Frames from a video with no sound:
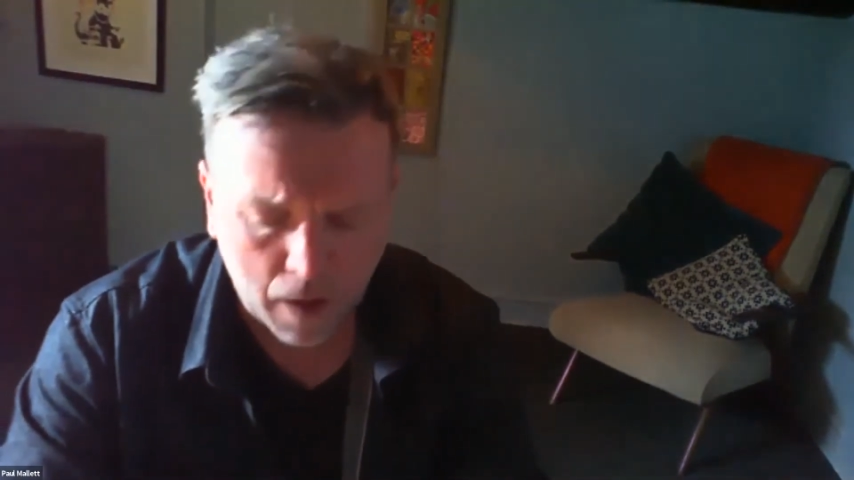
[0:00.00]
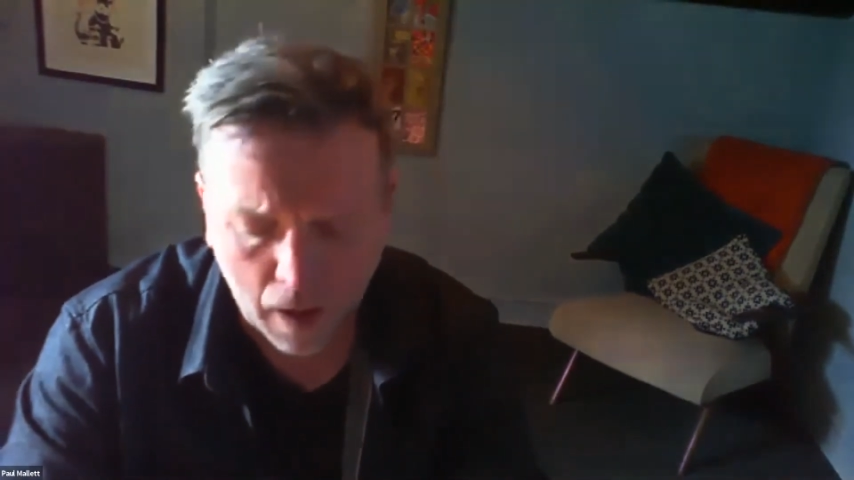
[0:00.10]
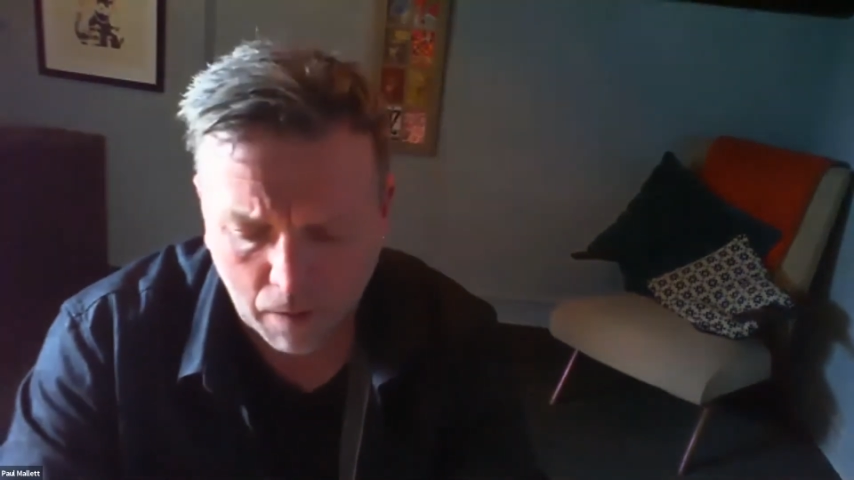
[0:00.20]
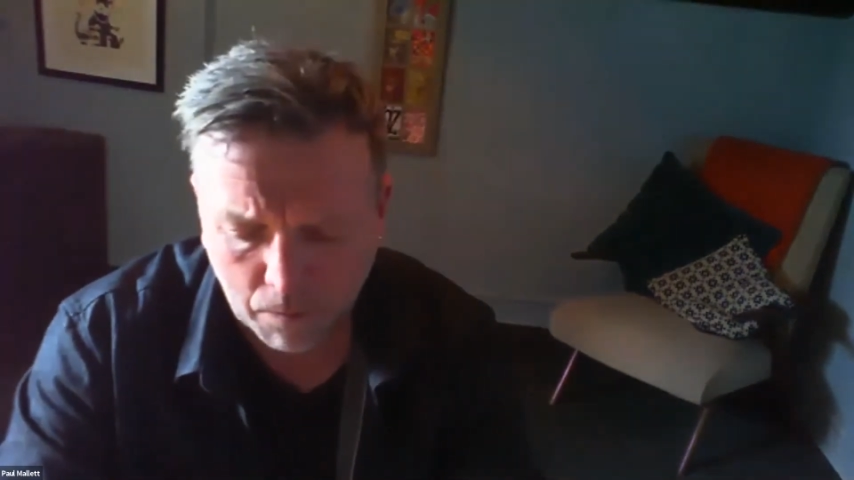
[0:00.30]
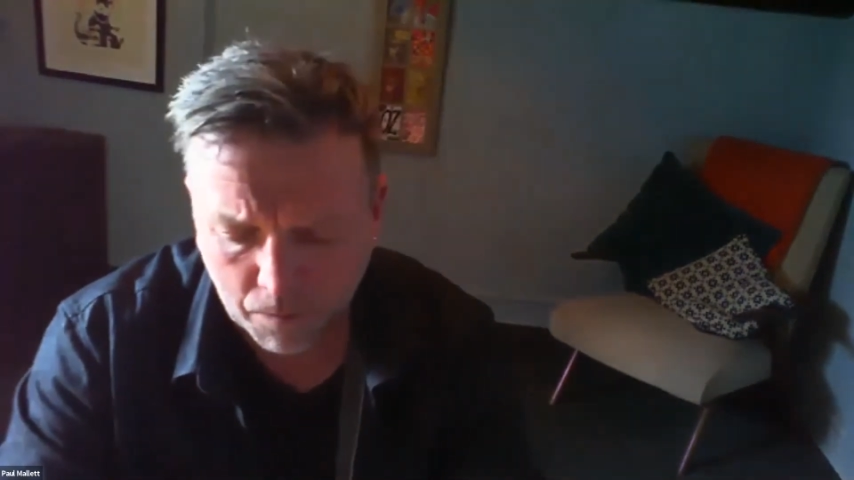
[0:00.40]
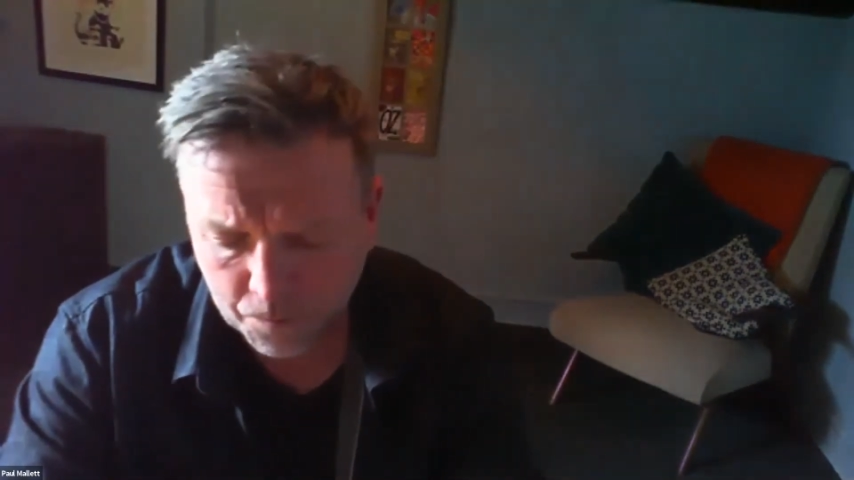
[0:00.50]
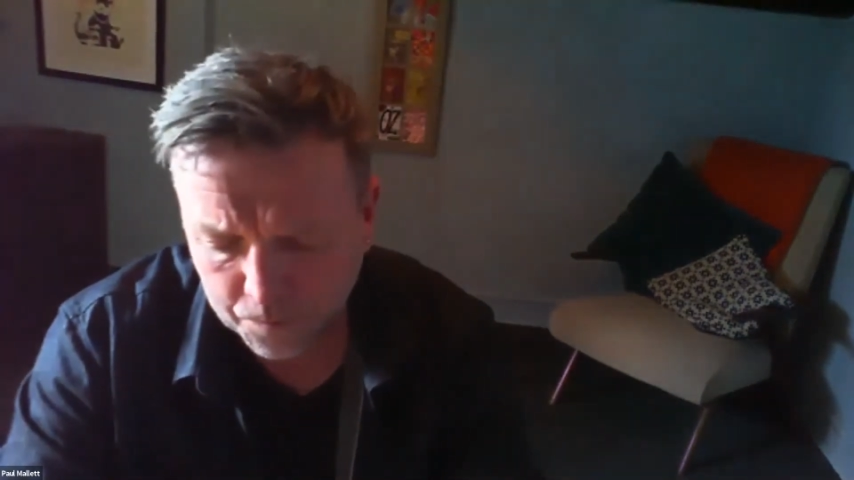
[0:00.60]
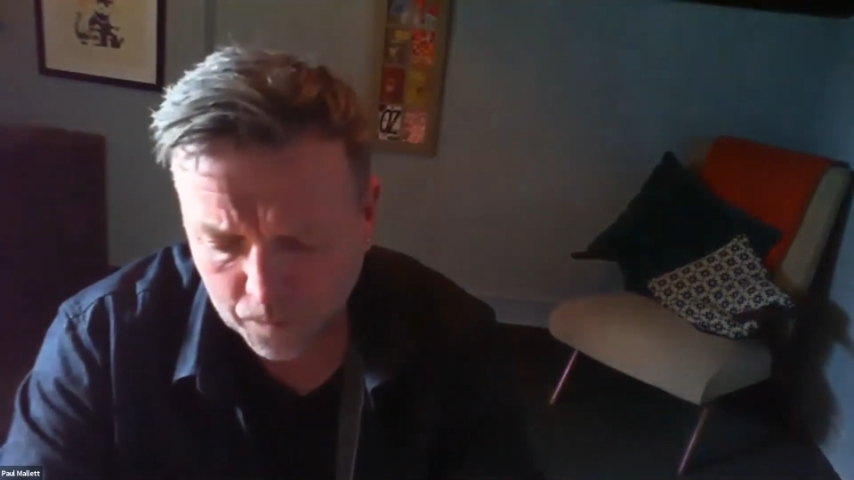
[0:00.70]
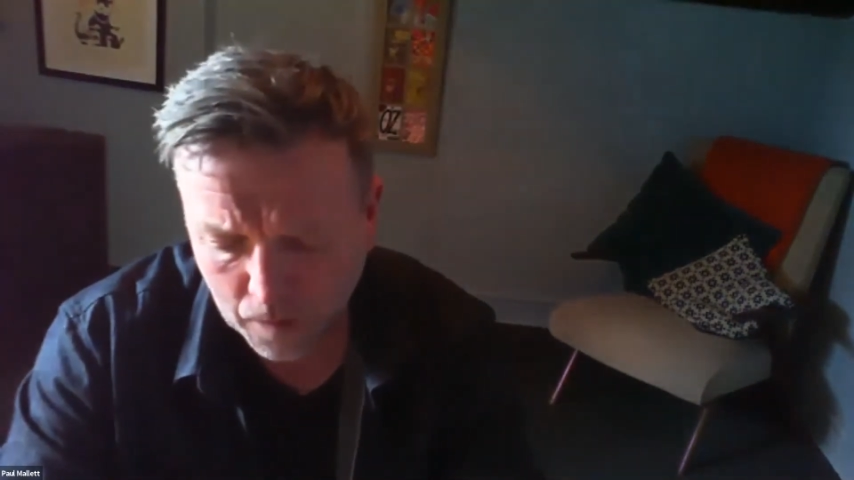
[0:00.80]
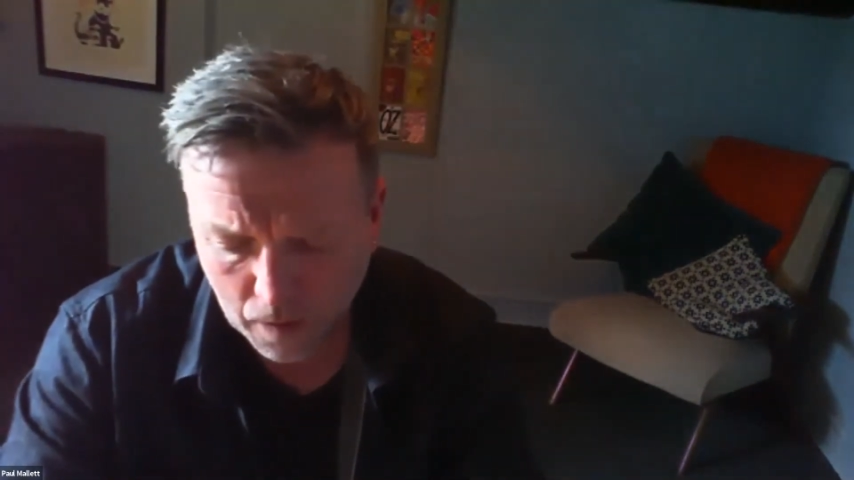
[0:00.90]
Do you
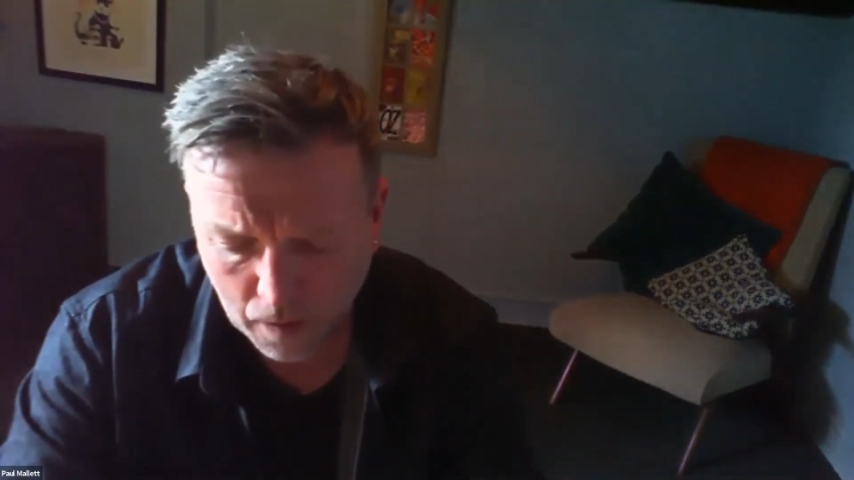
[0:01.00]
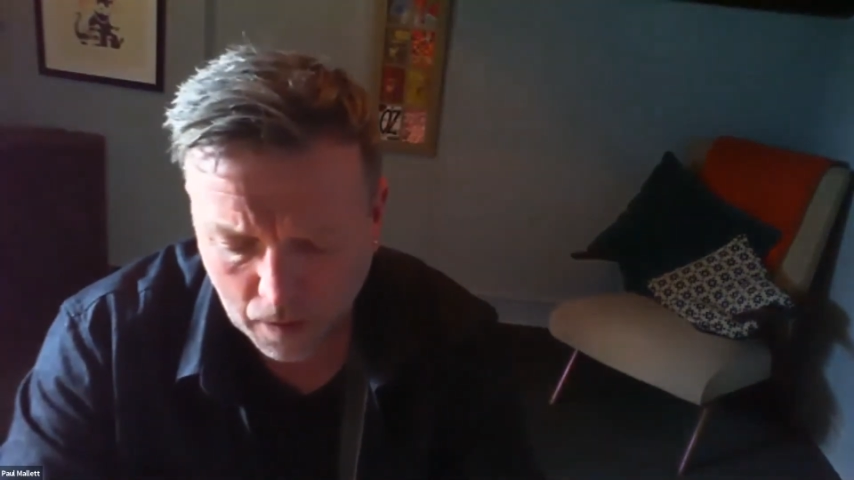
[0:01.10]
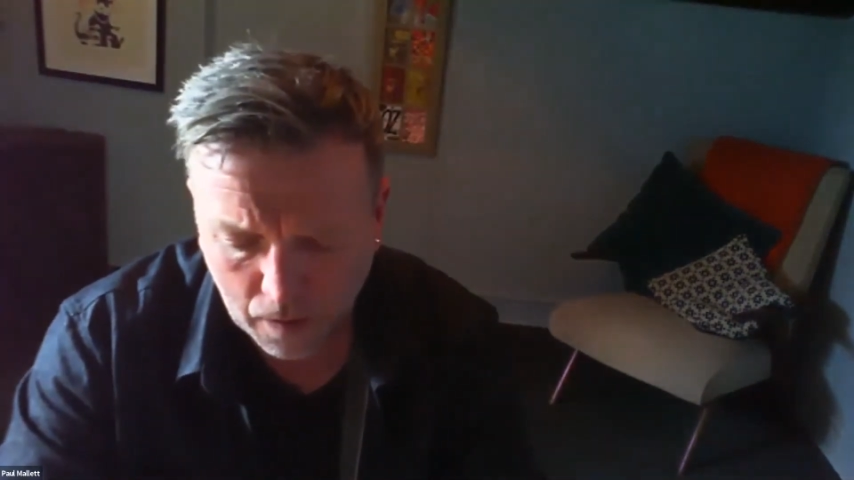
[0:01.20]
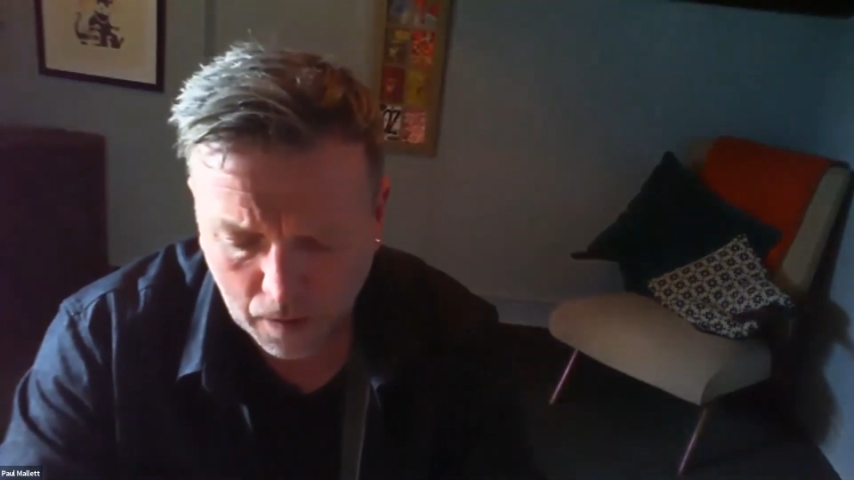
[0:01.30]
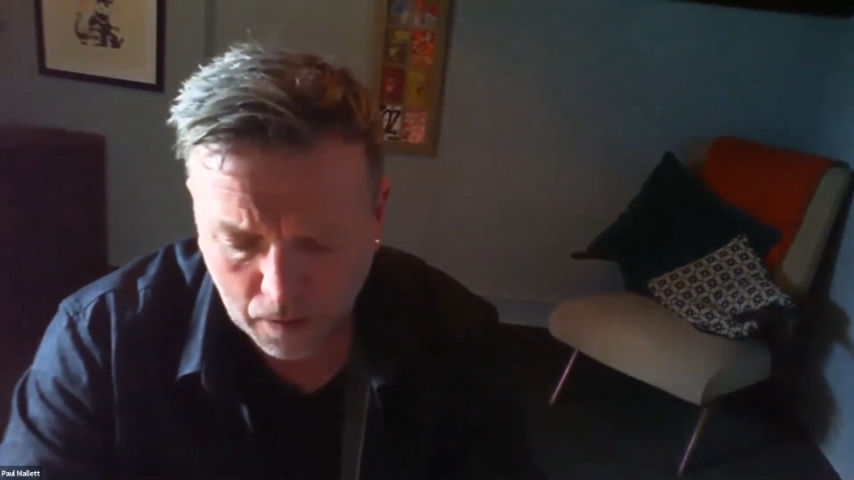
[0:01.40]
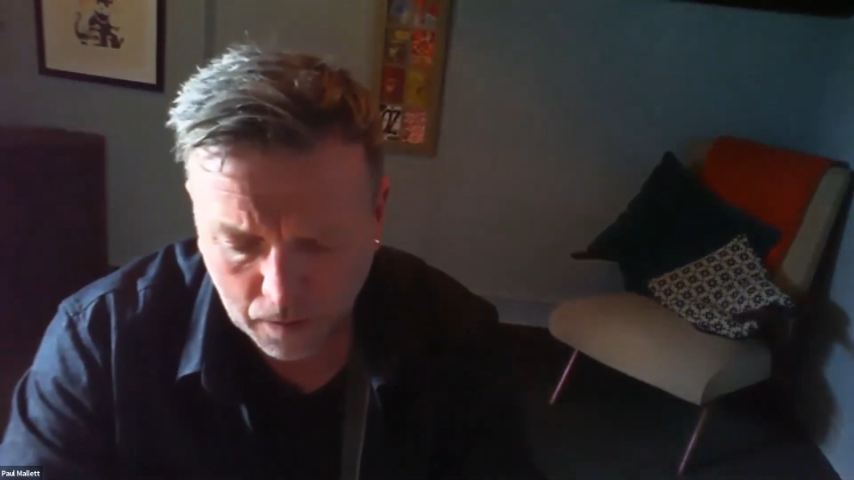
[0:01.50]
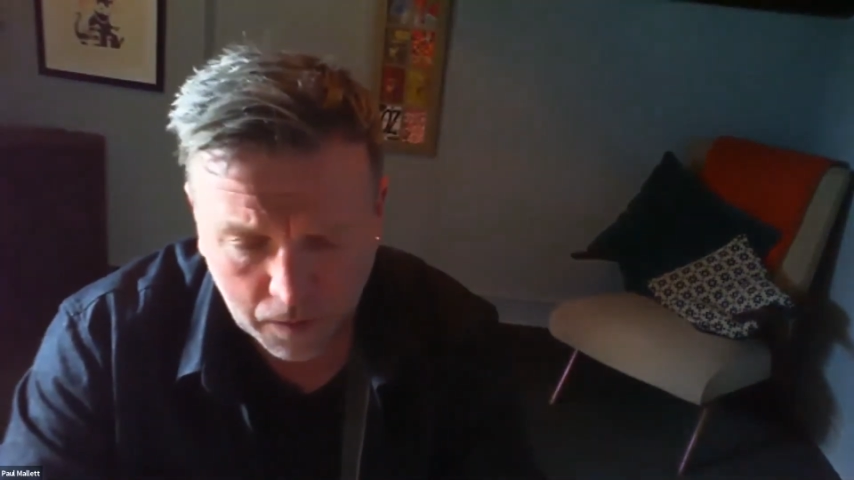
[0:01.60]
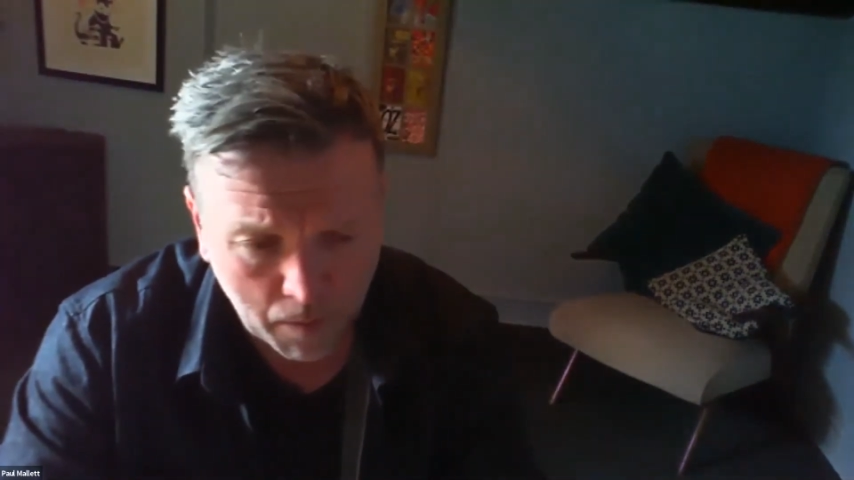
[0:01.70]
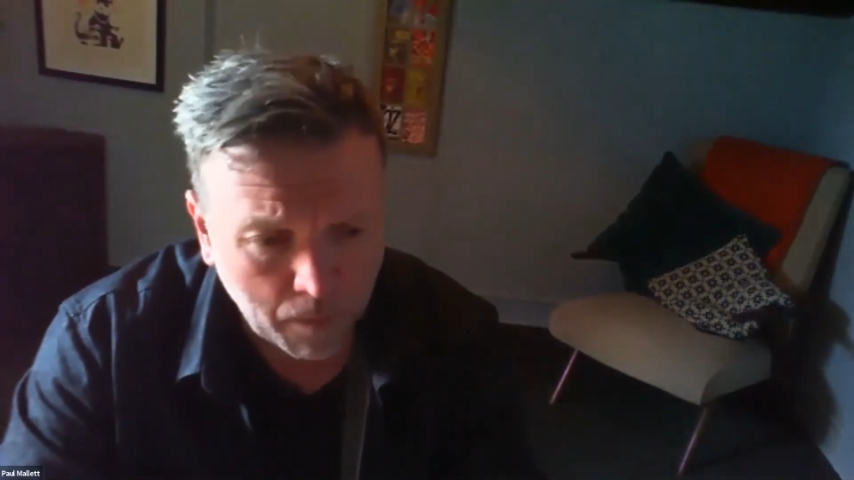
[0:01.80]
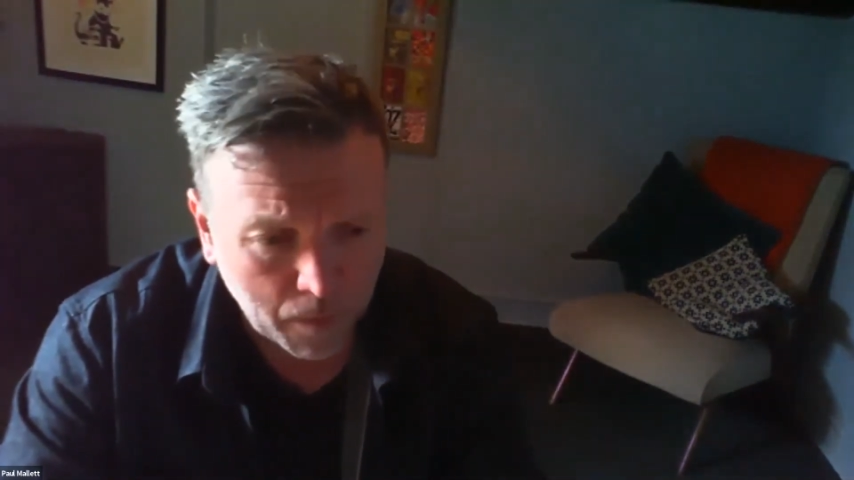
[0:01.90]
remember